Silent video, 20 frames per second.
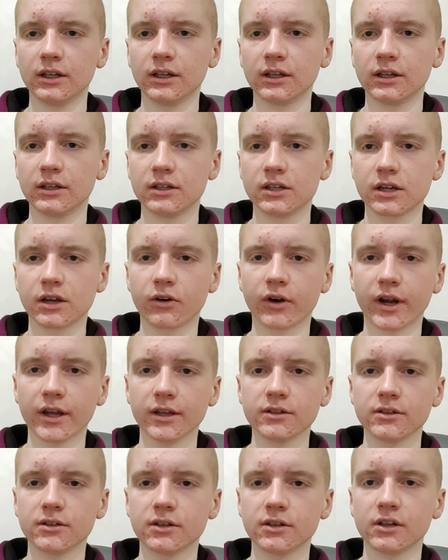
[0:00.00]

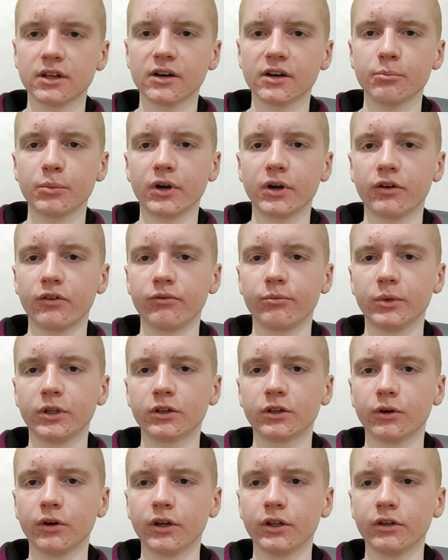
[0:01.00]
decrease the number of
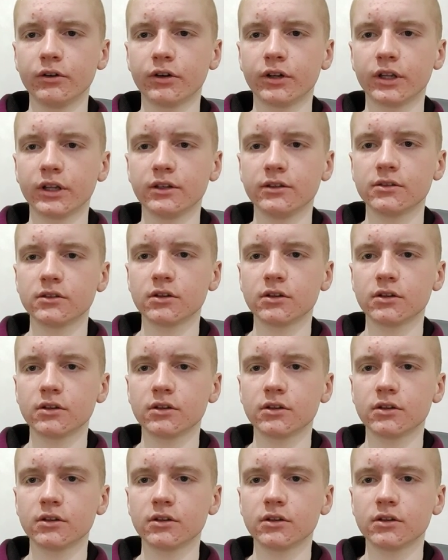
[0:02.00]
Bitcoin released